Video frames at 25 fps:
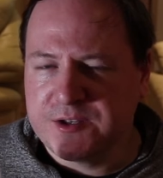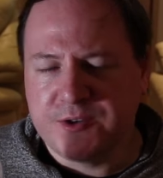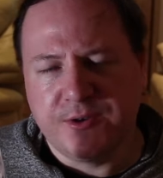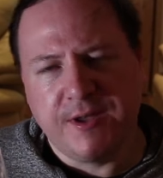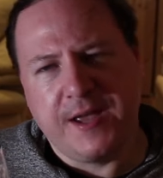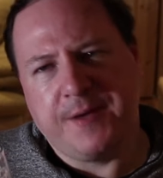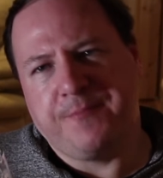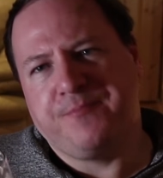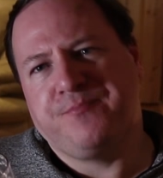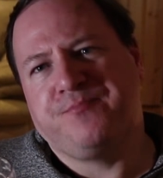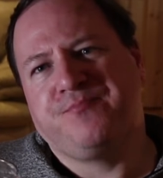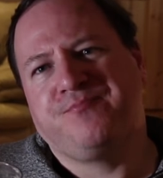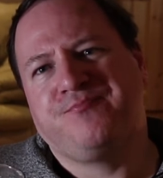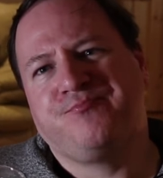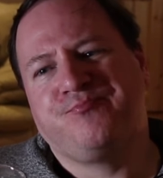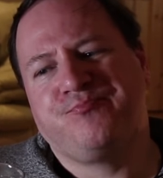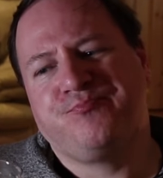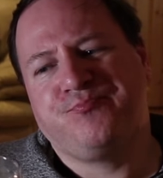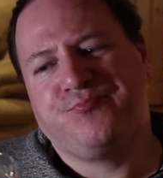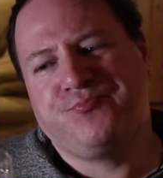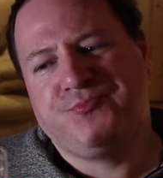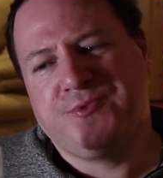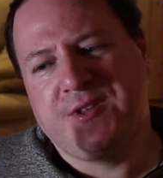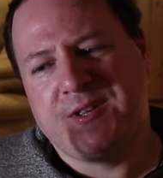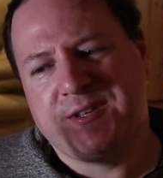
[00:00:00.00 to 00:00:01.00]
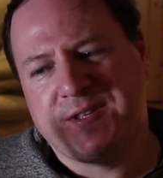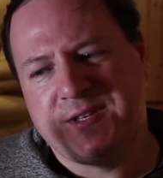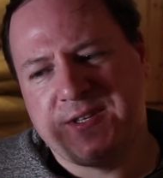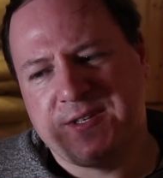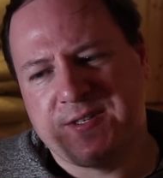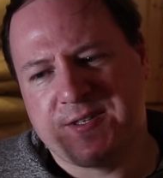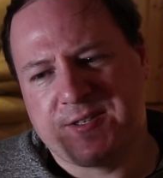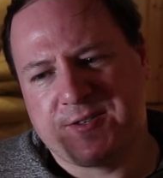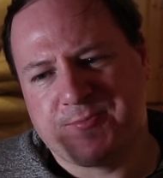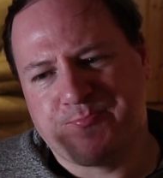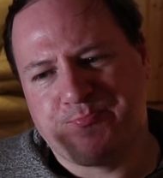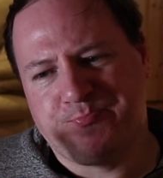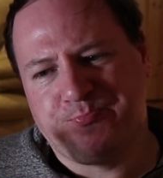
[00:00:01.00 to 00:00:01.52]
So yeah, this
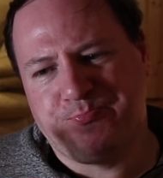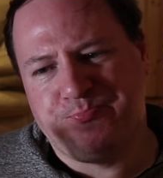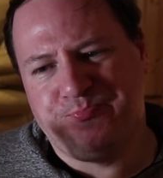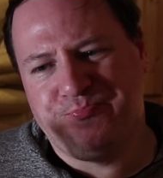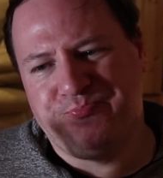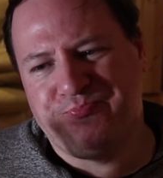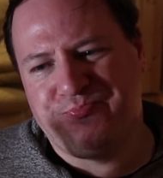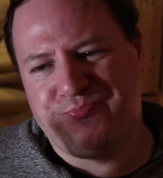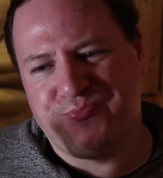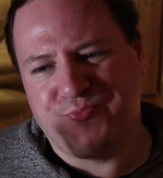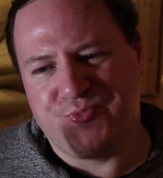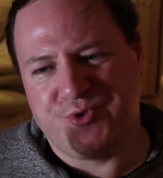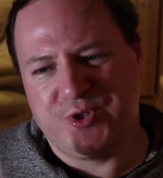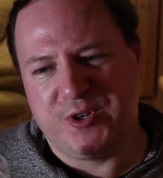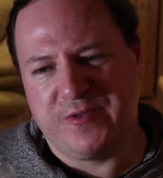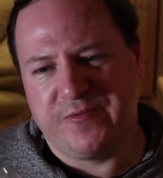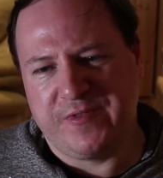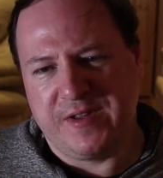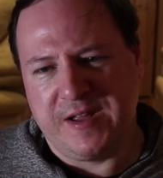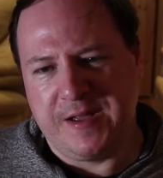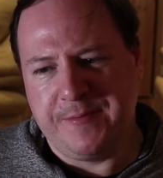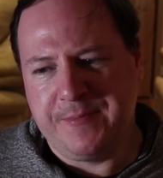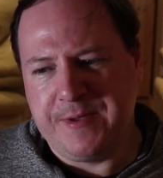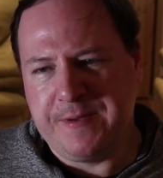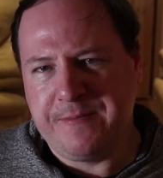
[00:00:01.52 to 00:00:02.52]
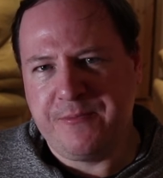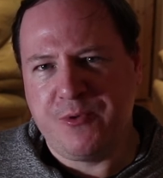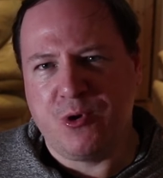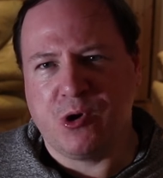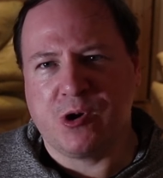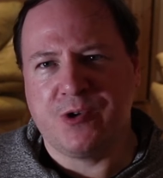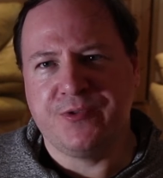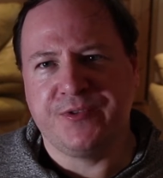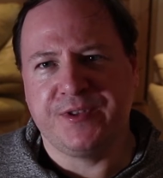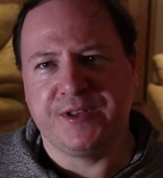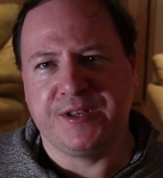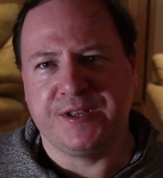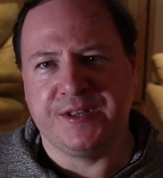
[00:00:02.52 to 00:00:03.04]
is sort of a bit
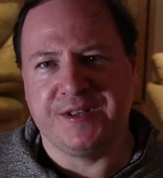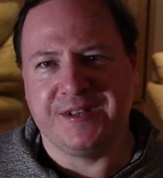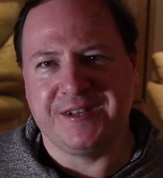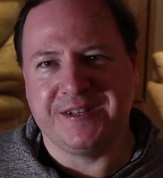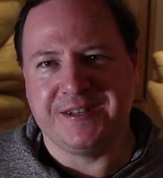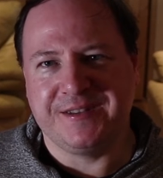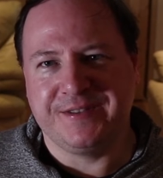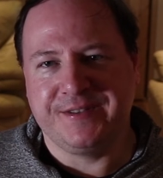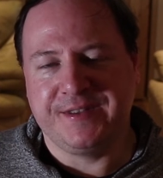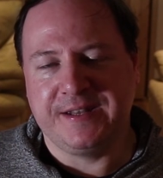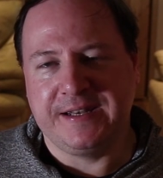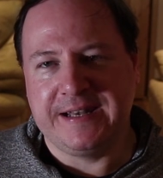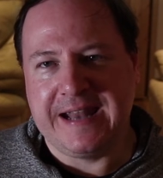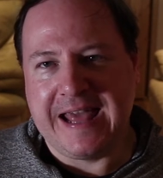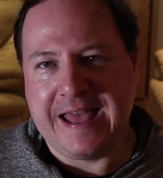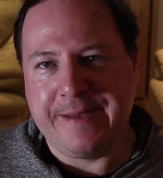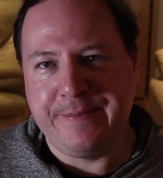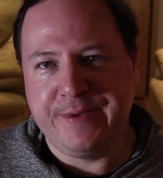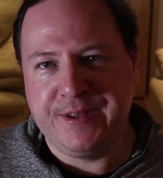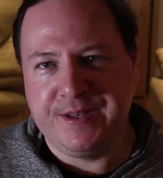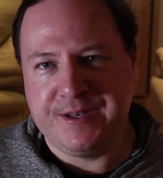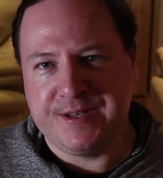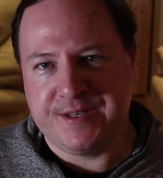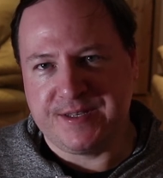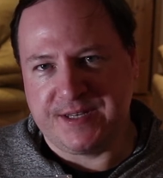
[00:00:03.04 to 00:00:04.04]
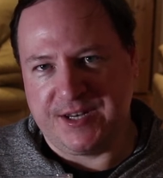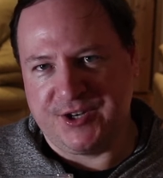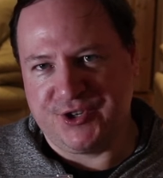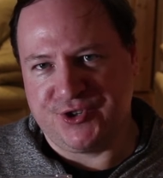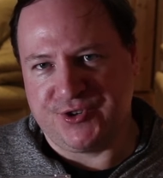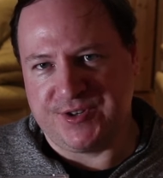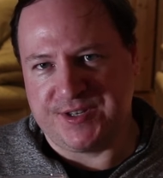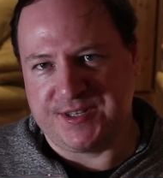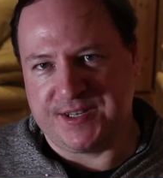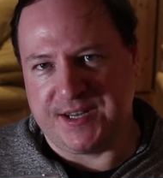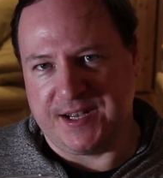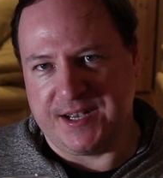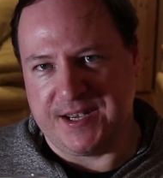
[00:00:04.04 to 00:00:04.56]
more on the lemon
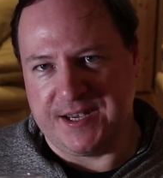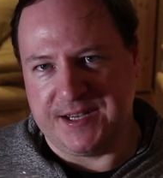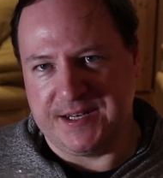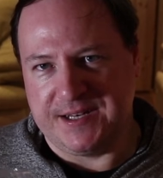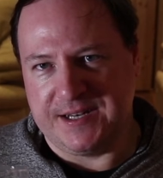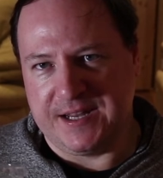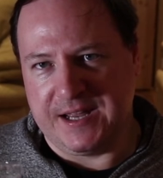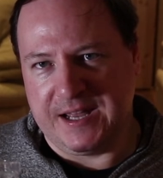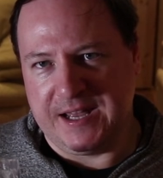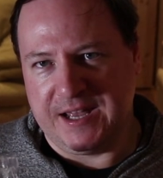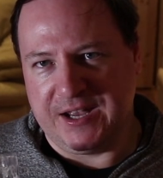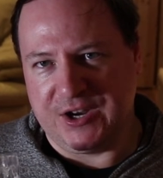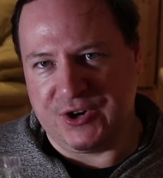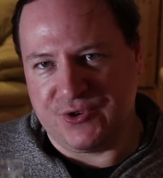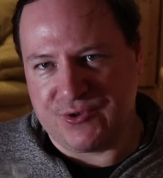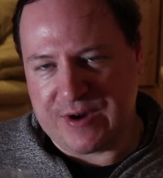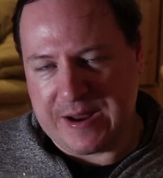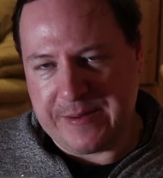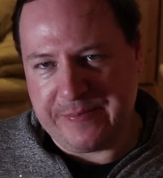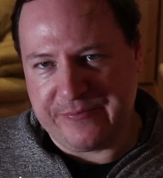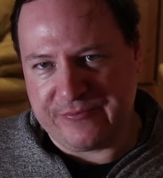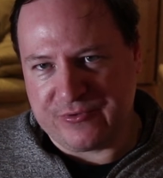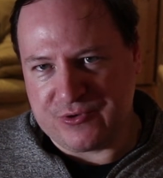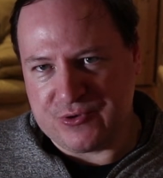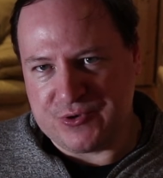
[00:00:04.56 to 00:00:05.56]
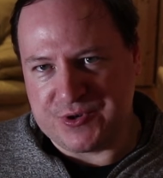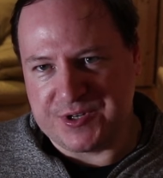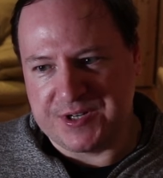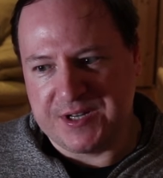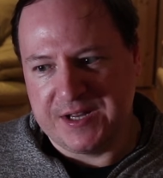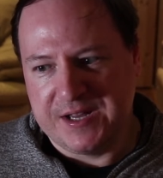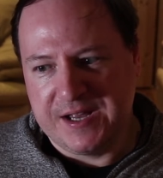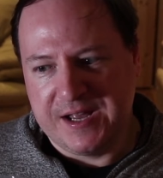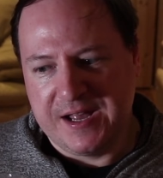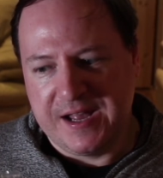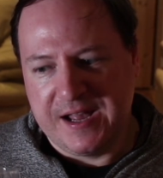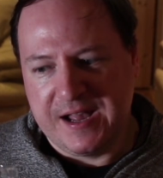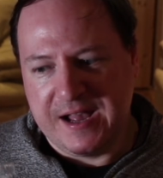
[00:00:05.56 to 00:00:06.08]
citrus side, grapefruit,
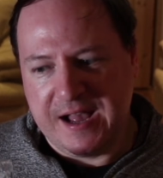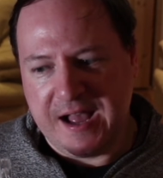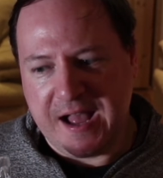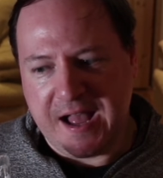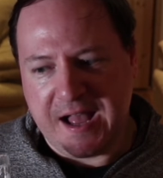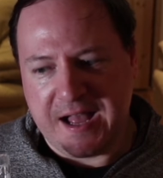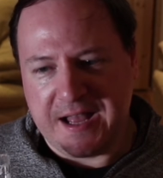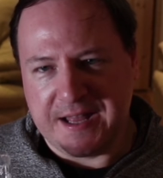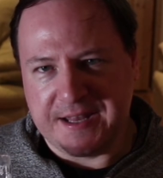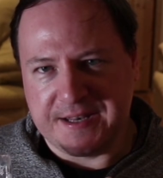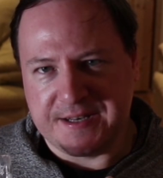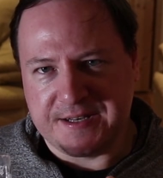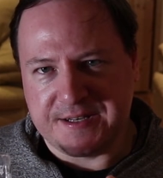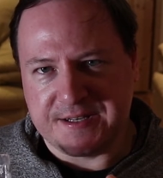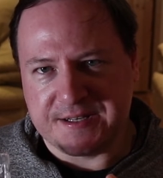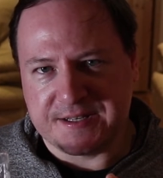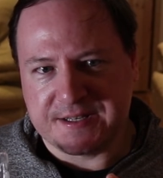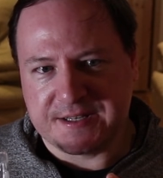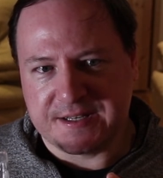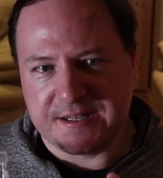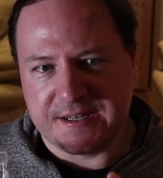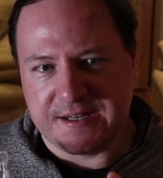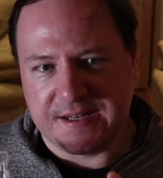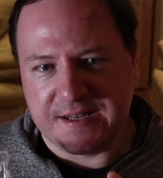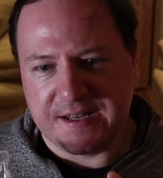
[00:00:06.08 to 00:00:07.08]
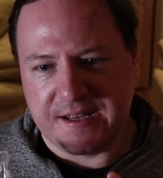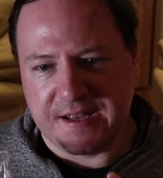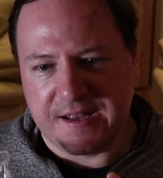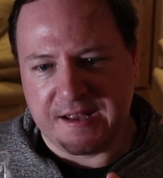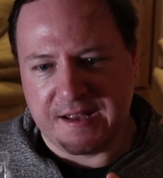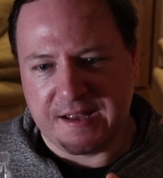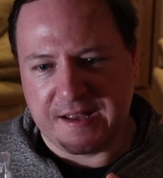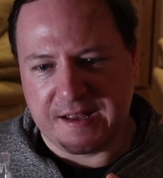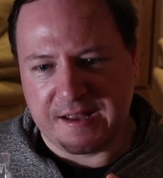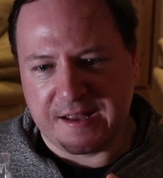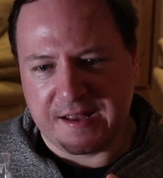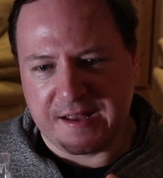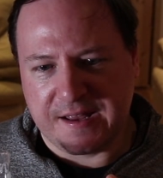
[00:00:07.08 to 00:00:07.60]
and
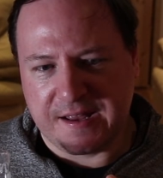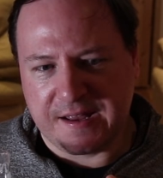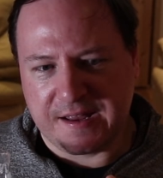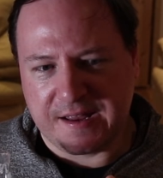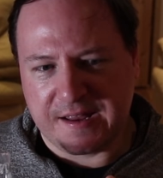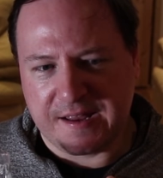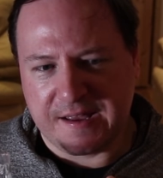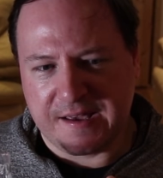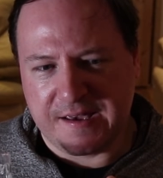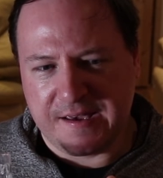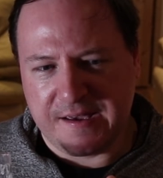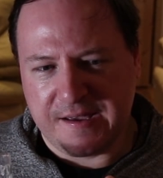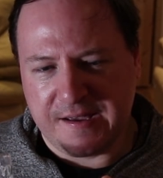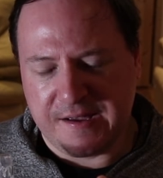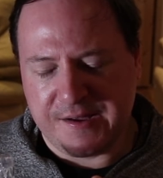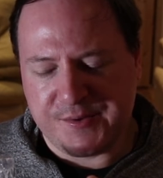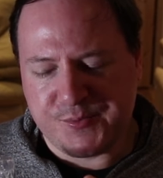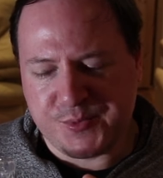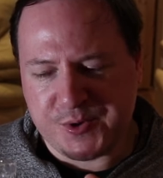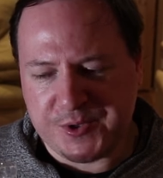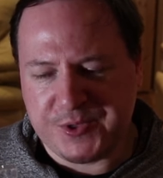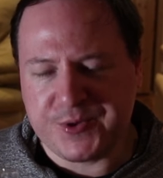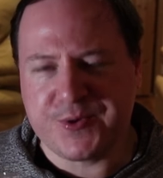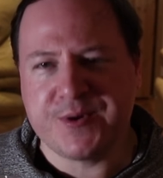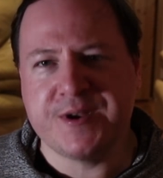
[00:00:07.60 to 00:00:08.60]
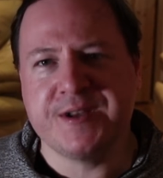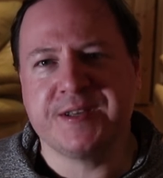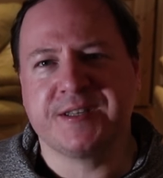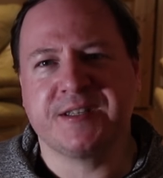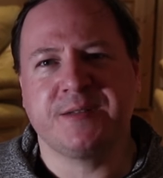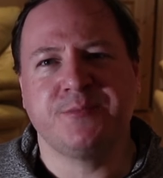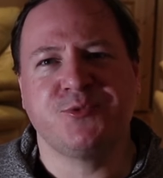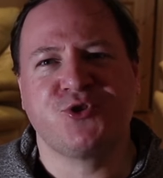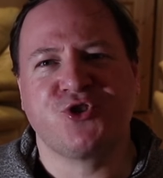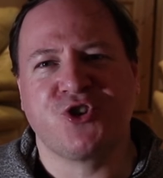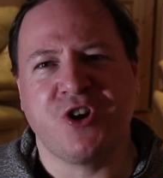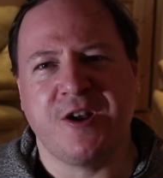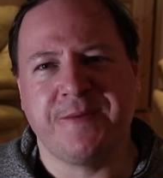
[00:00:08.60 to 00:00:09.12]
while there is
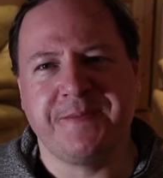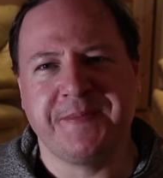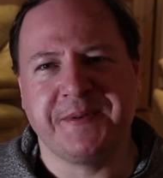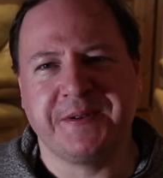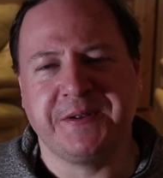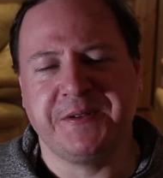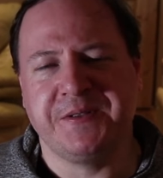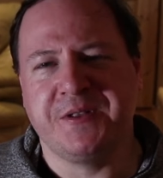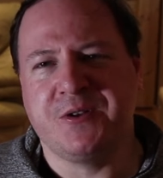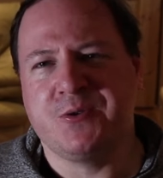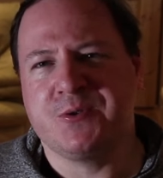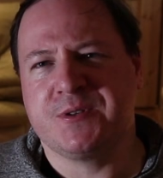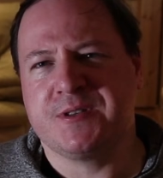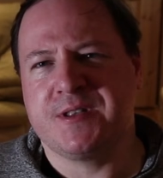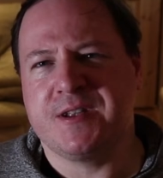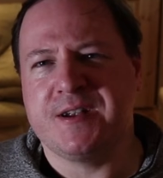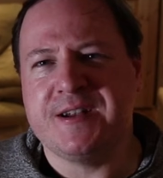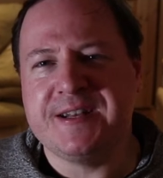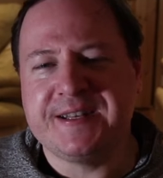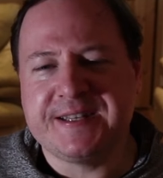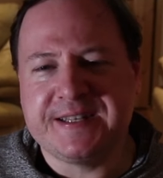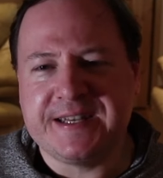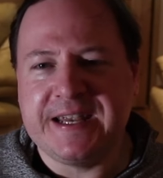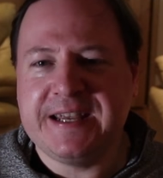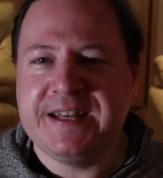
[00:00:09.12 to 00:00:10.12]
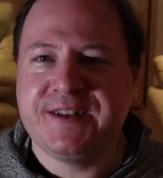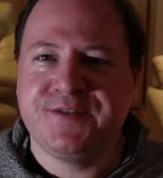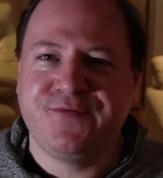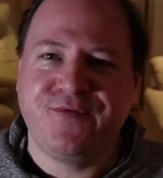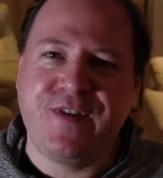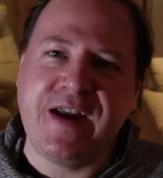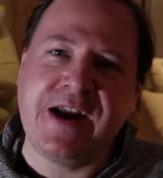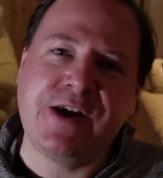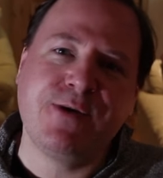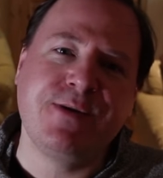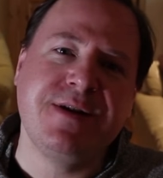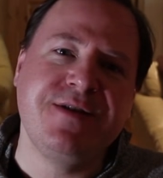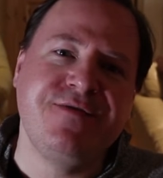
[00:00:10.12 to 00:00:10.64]
some tropical notes there, it's
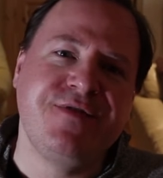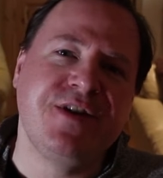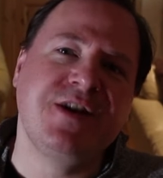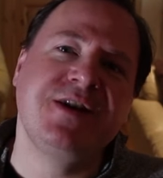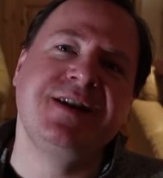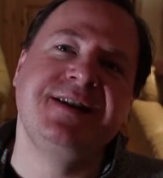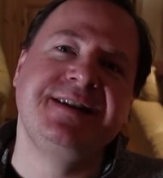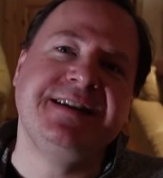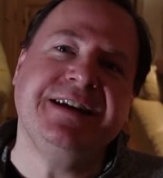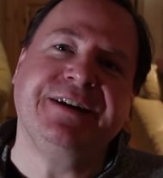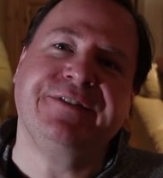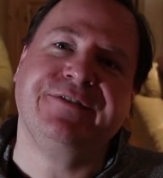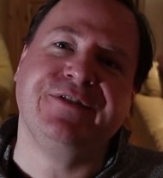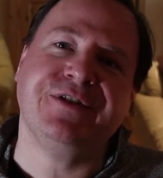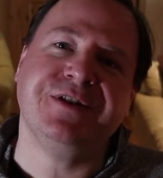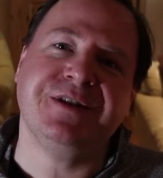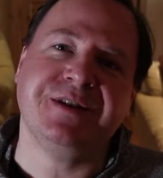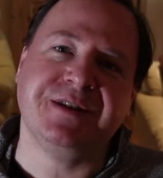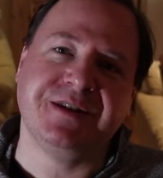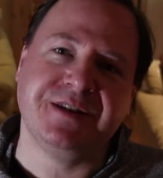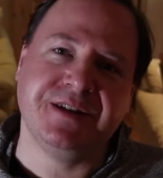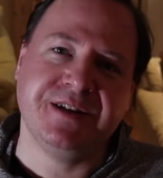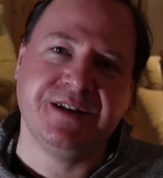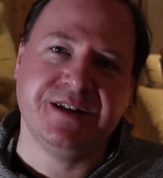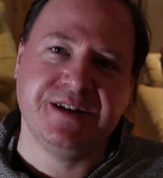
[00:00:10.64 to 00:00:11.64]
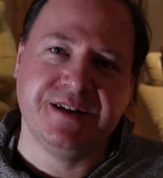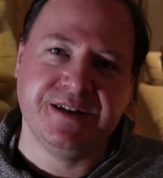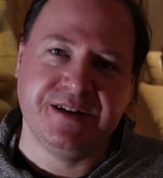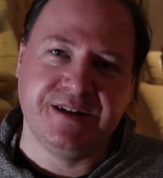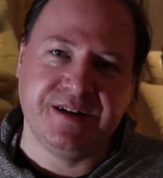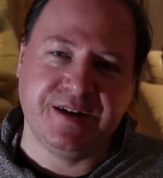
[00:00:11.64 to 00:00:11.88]
very, very different